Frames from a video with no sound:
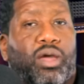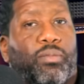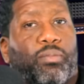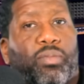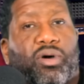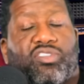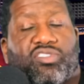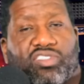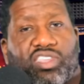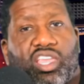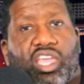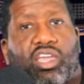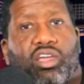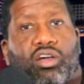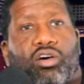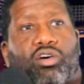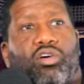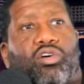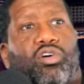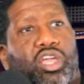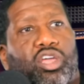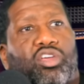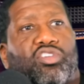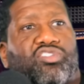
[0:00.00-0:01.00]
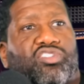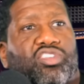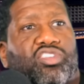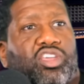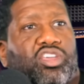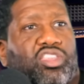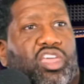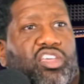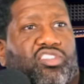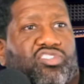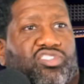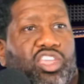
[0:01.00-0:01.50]
But still, it
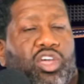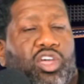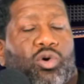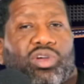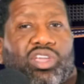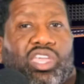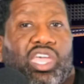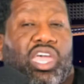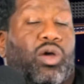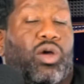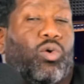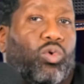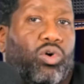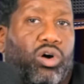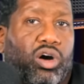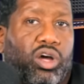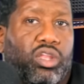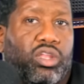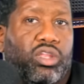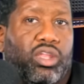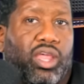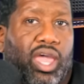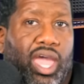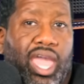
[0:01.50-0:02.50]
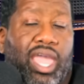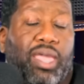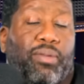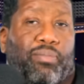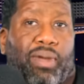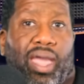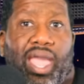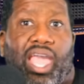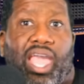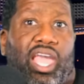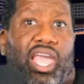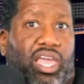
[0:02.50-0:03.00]
still they still would get one, a
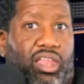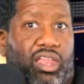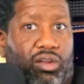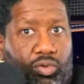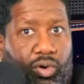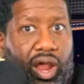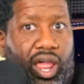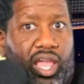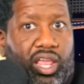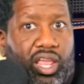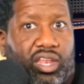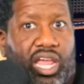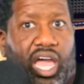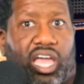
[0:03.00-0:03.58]
man, right?